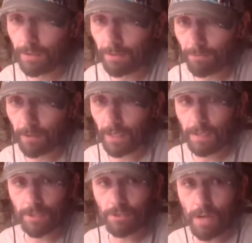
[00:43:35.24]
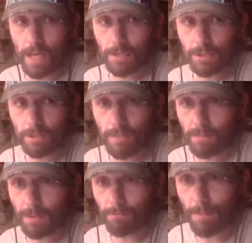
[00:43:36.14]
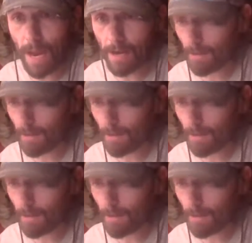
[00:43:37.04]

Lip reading: run a different kind of strategy, maybe